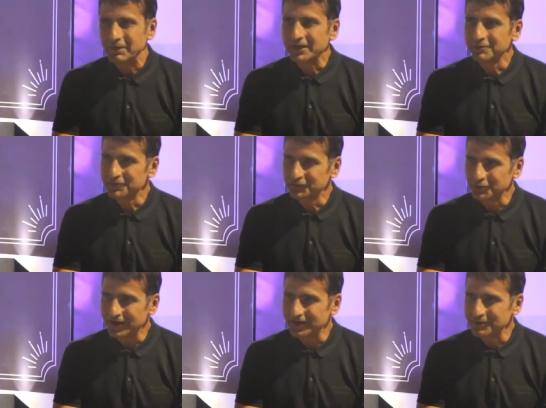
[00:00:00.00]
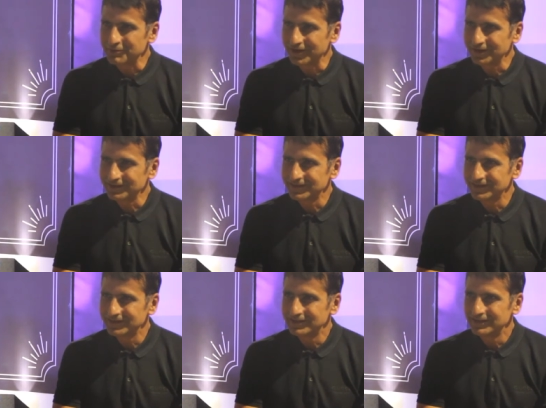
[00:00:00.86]
My name is Sonal Dabral
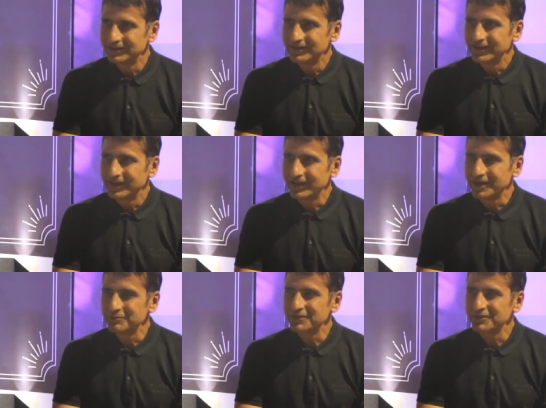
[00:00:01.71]
and